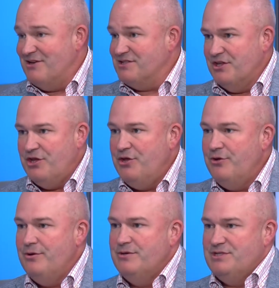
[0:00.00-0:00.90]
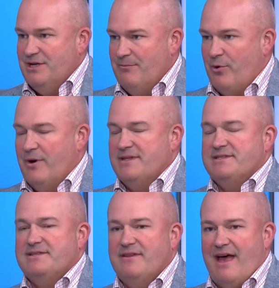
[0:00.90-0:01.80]
There's a huge
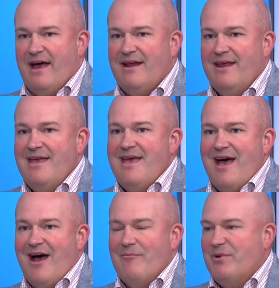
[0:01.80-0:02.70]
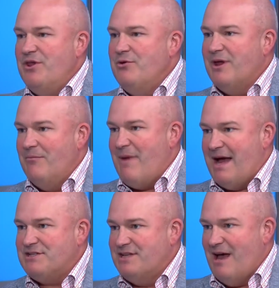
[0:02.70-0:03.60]
importance to that. But you can
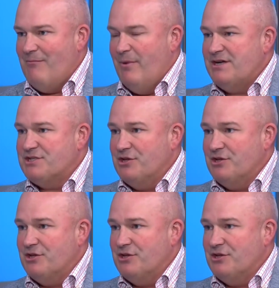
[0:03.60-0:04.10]
match that much